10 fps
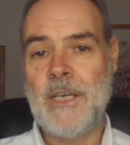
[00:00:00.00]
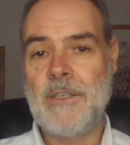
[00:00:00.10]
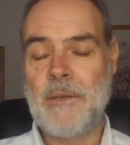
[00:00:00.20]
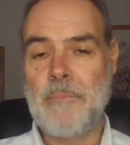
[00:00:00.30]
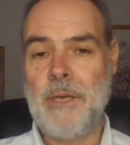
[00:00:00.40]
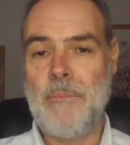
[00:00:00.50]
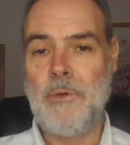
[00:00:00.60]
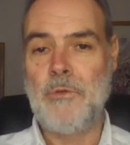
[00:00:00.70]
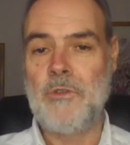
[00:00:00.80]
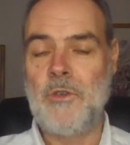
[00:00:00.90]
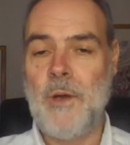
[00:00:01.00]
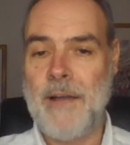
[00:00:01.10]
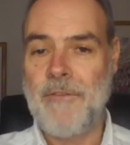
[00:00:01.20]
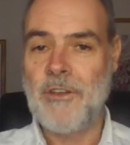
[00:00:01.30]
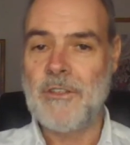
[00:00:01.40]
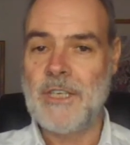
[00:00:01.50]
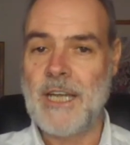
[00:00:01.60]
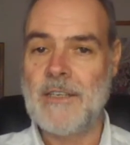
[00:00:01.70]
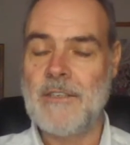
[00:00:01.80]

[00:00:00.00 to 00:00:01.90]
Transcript: some people do have contact,